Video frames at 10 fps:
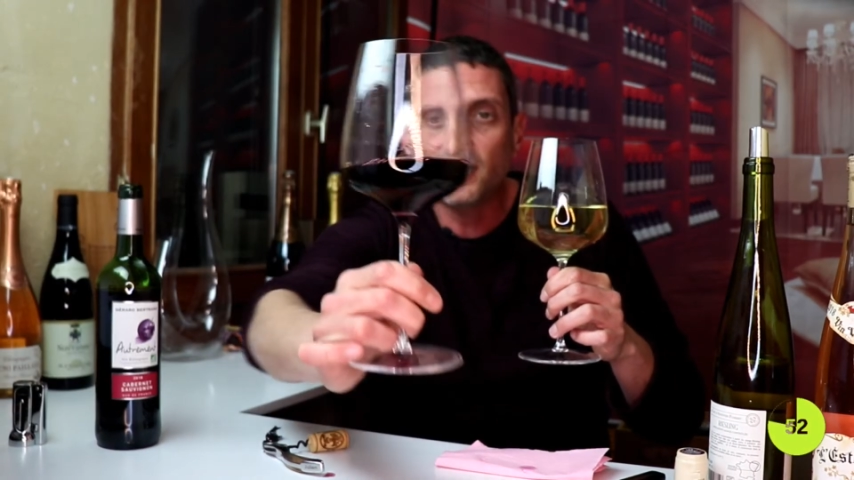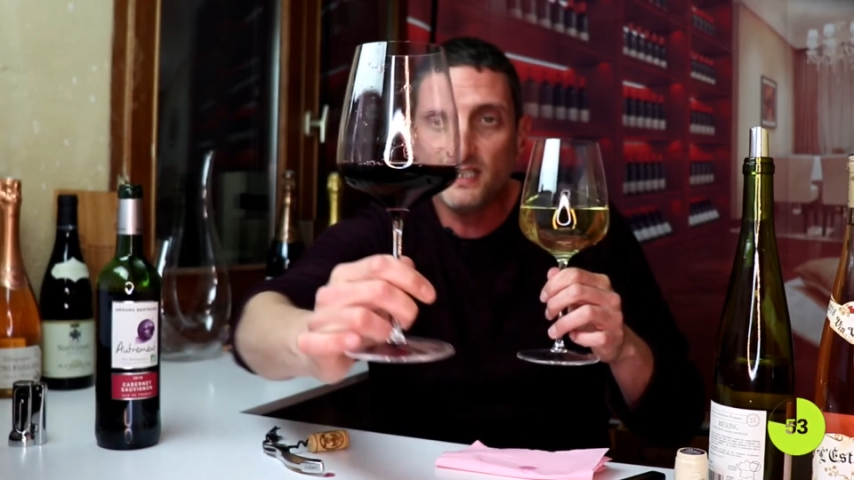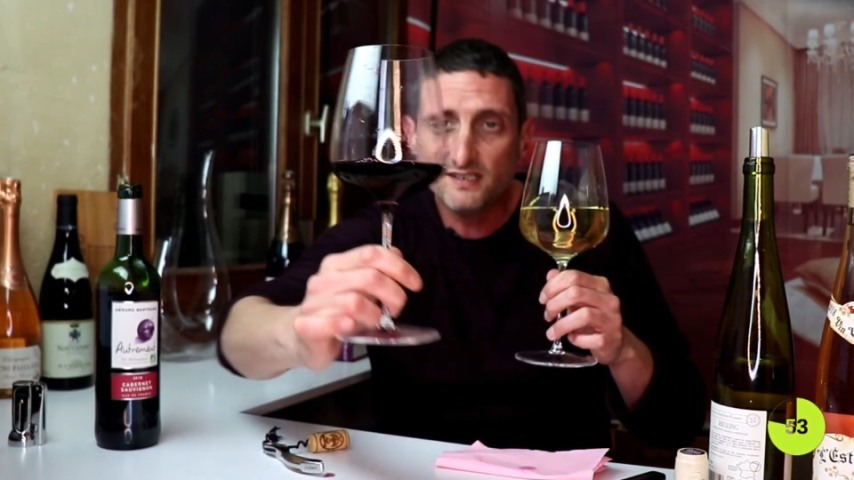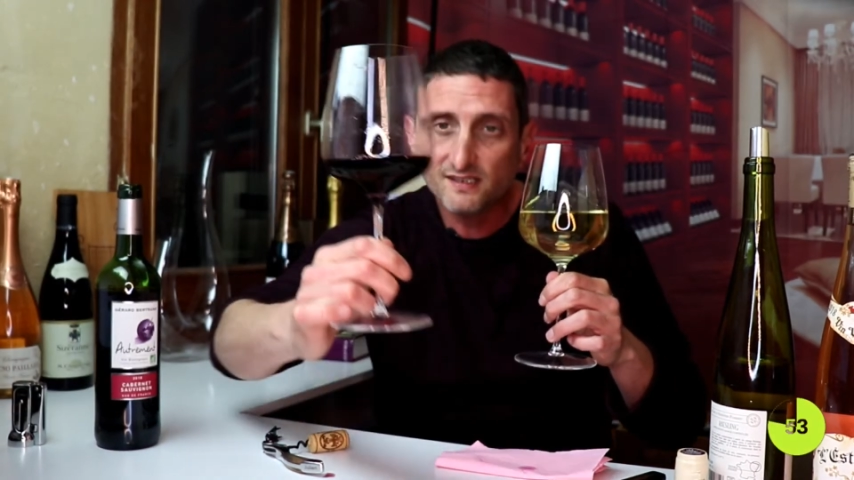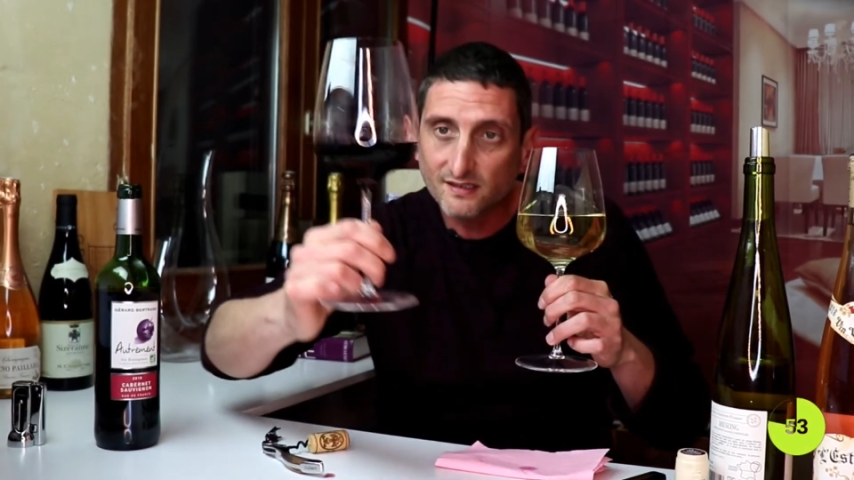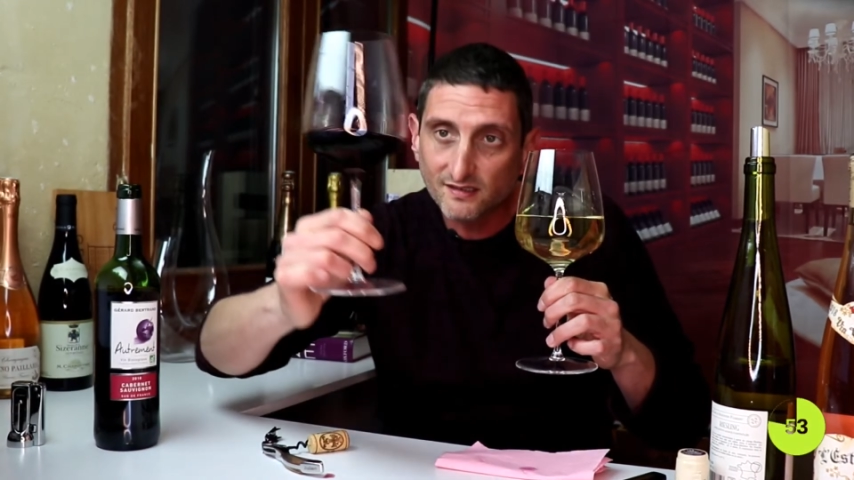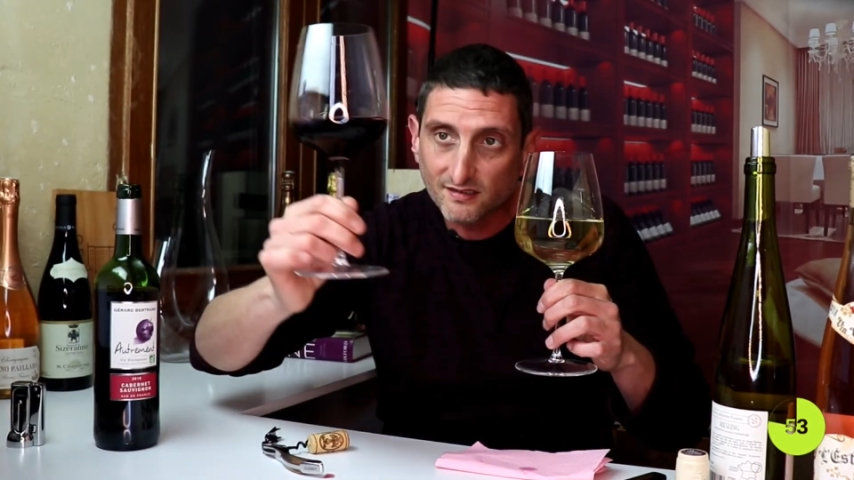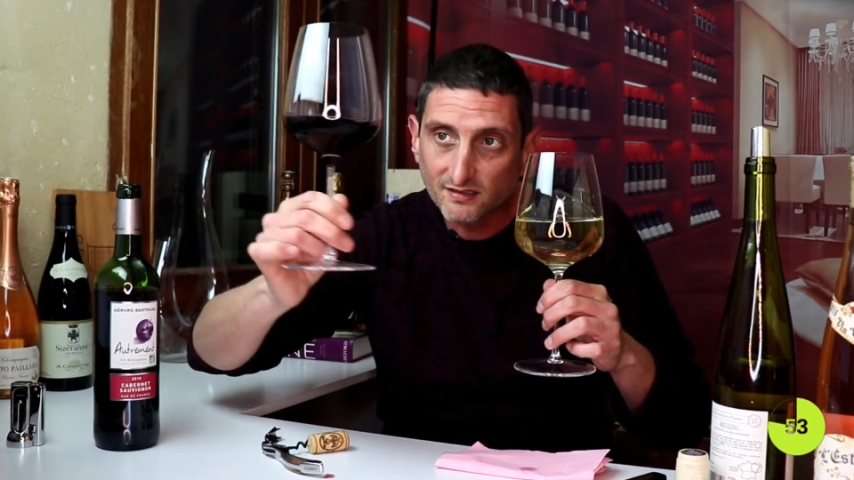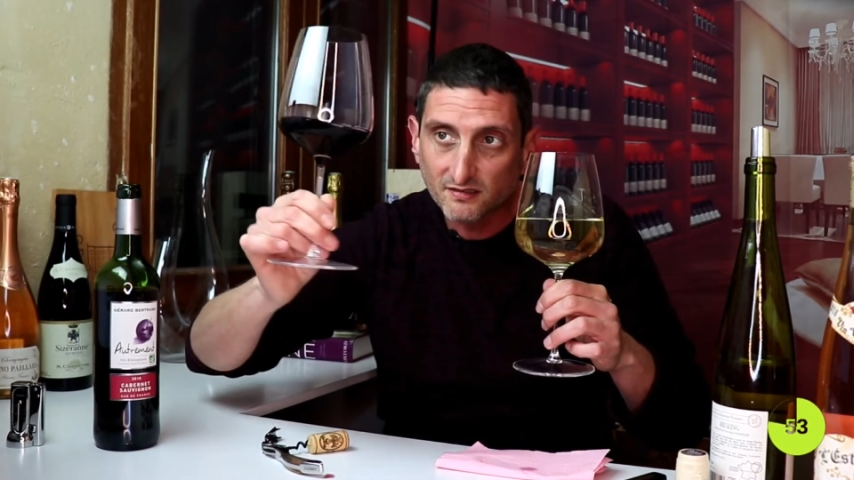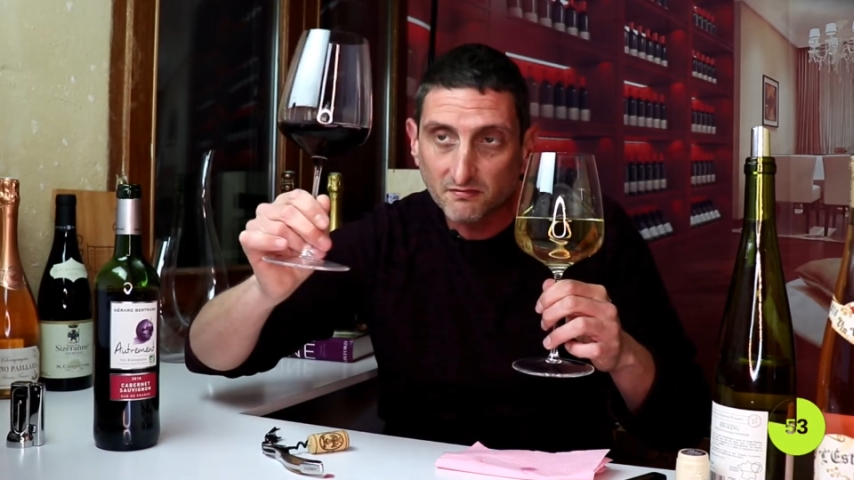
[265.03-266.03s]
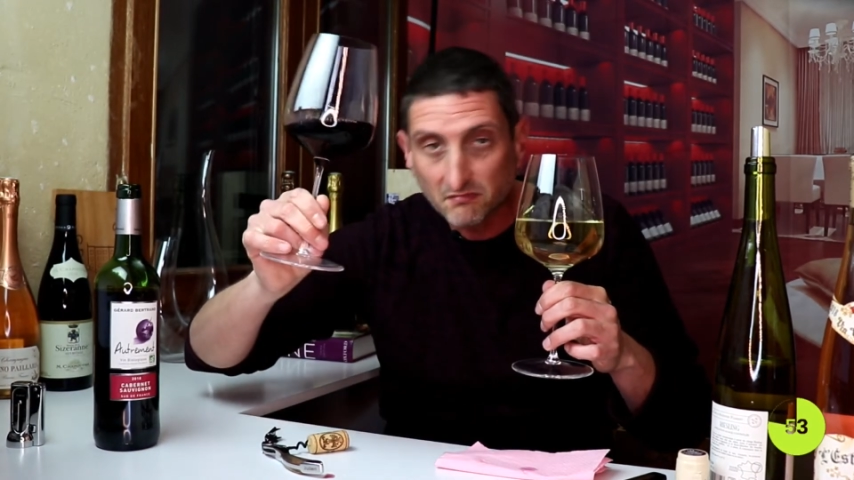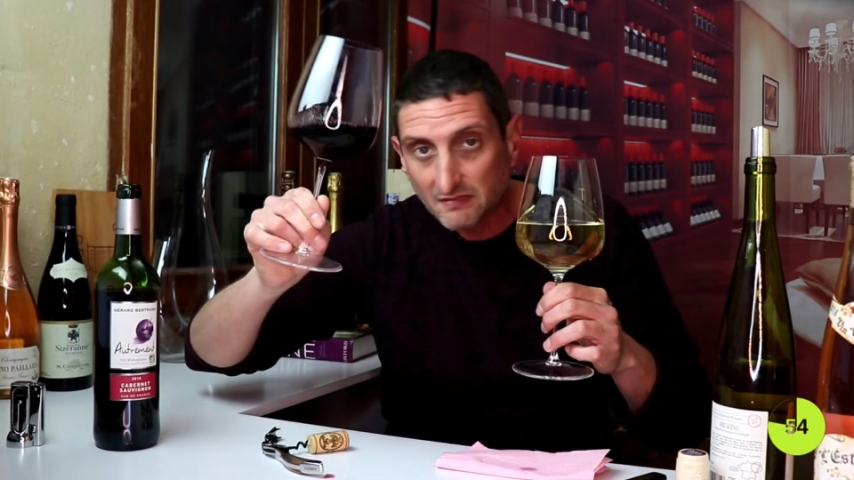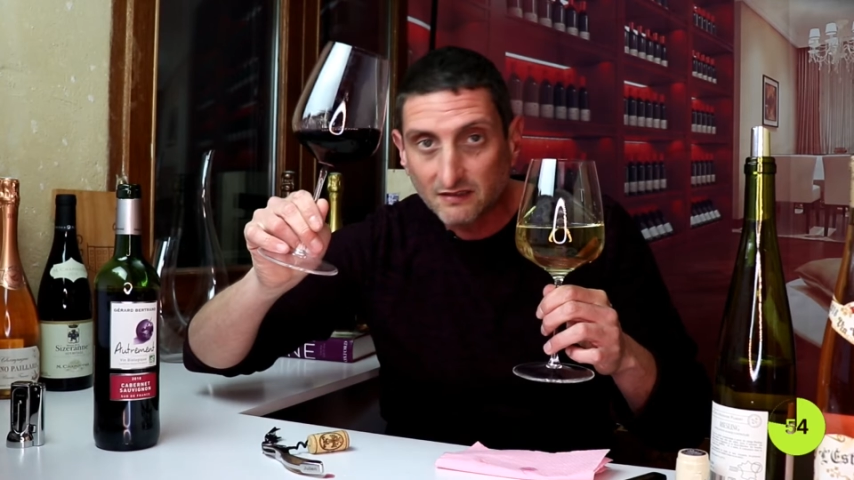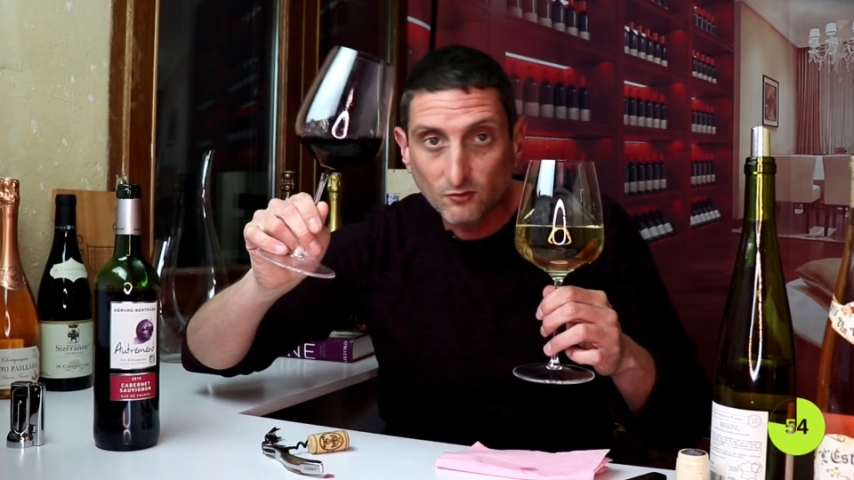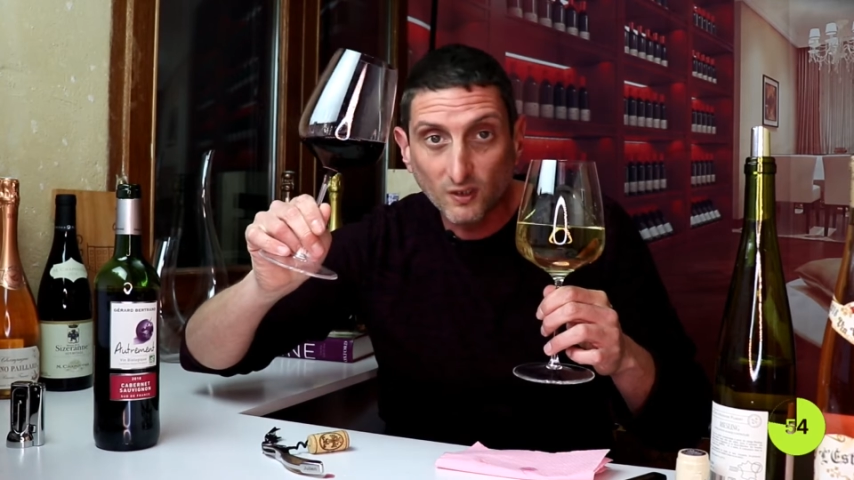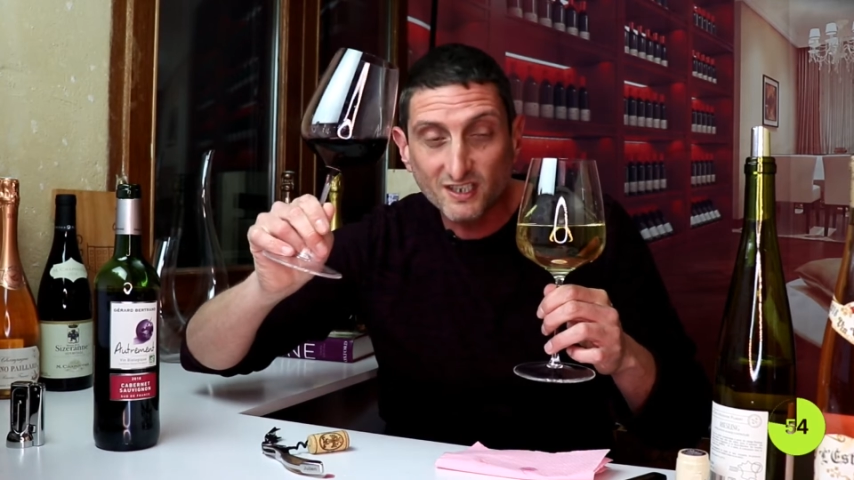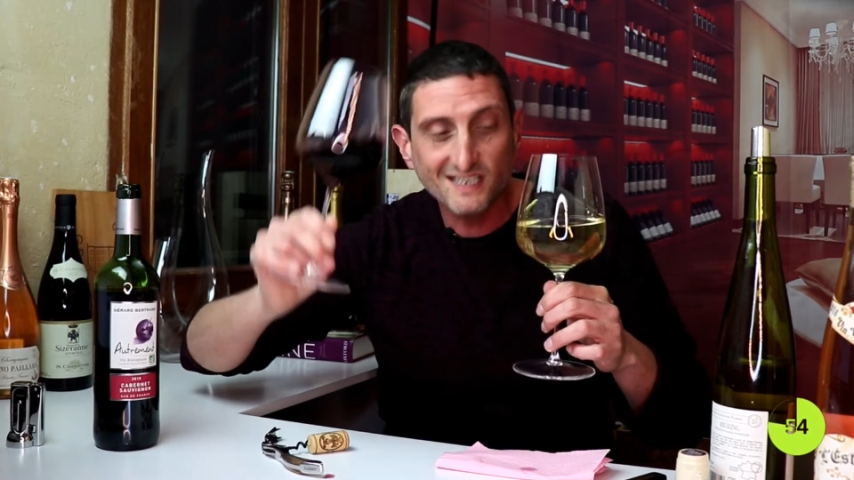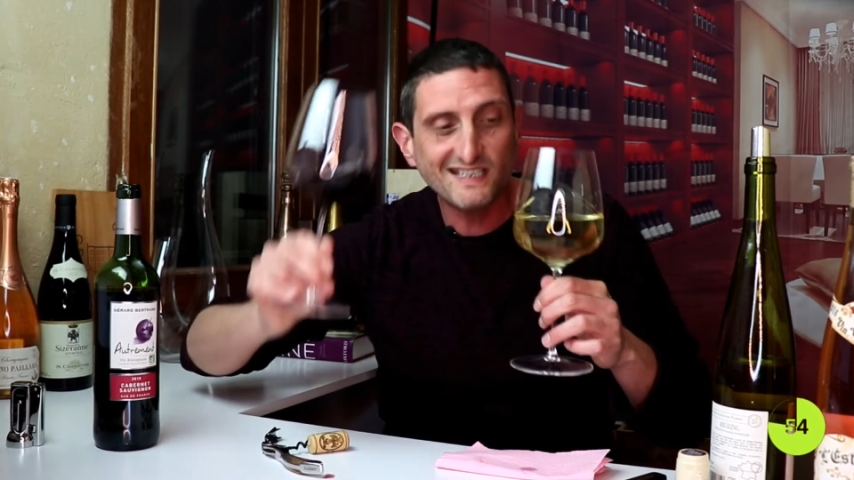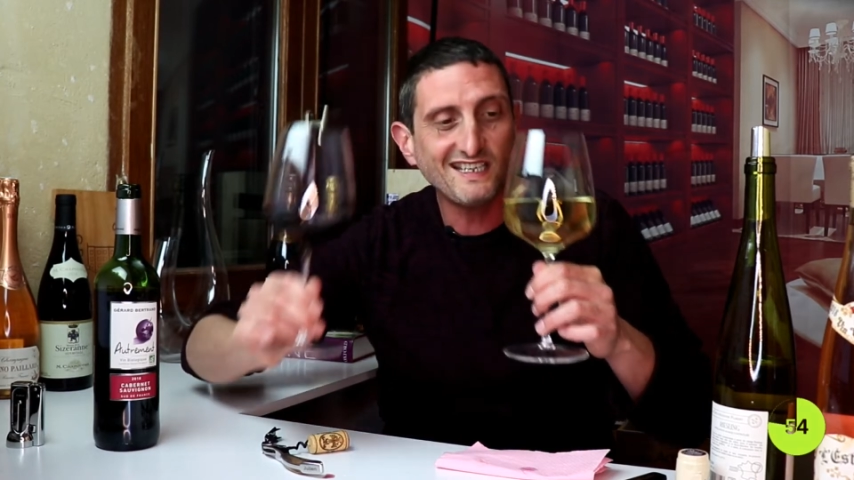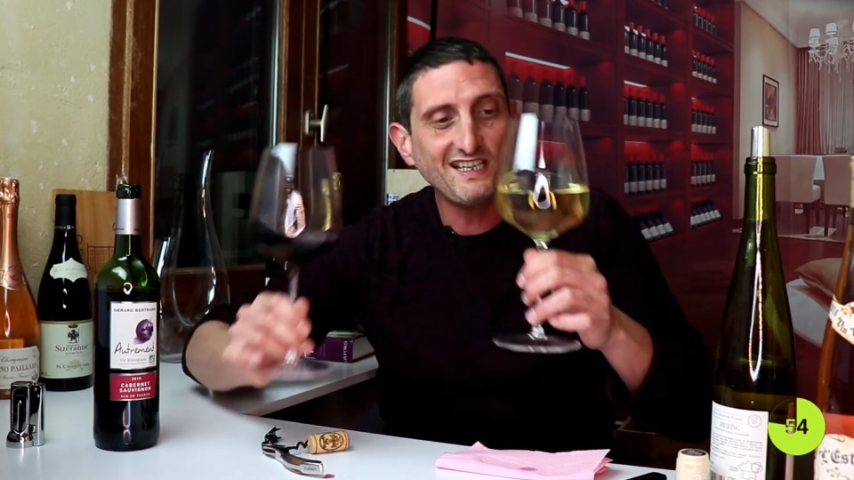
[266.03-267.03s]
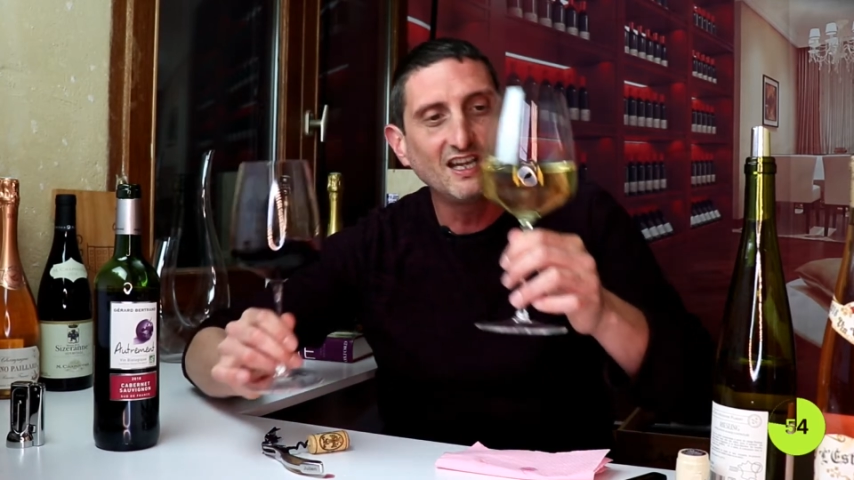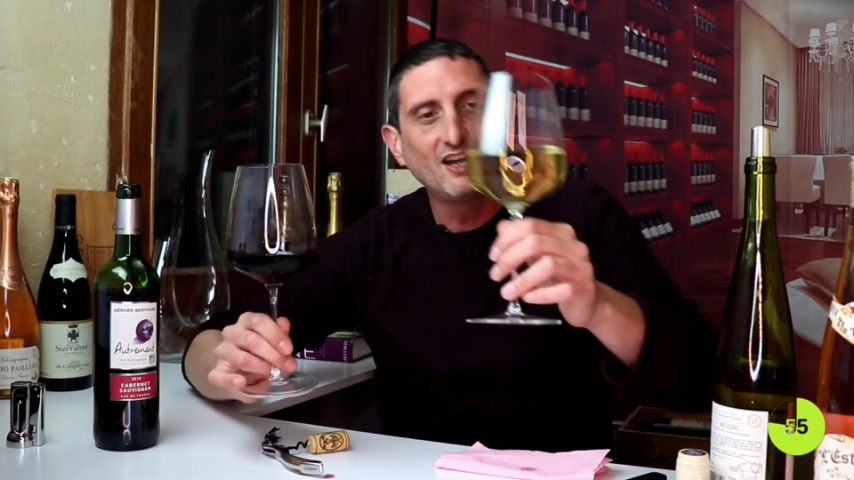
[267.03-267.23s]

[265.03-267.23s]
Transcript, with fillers: this quantity